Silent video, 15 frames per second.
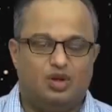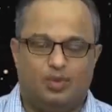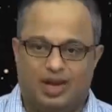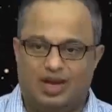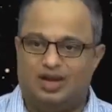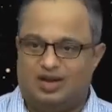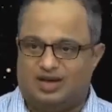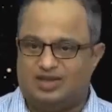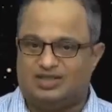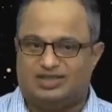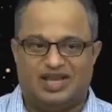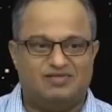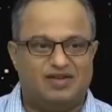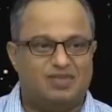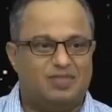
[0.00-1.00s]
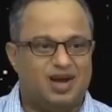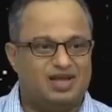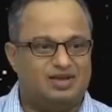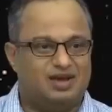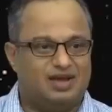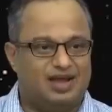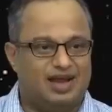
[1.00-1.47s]
Well, it is given by
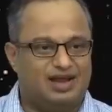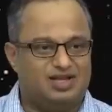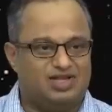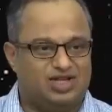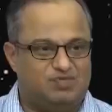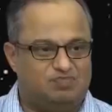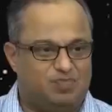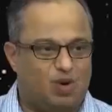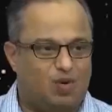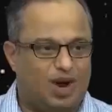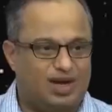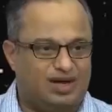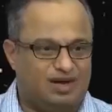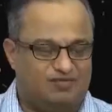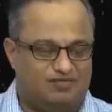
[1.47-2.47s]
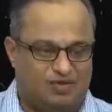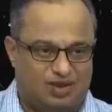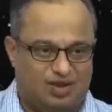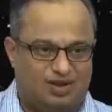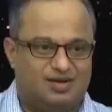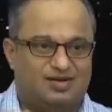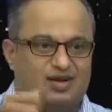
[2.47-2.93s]
the energy provided for
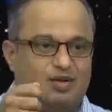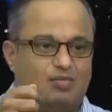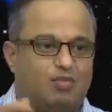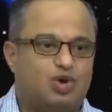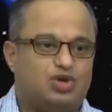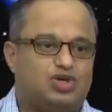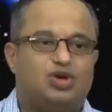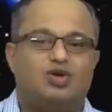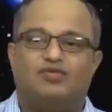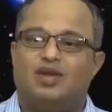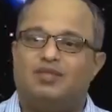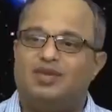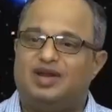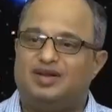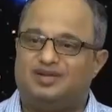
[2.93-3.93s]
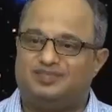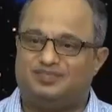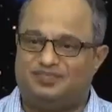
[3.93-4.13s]
the motion of the mirror.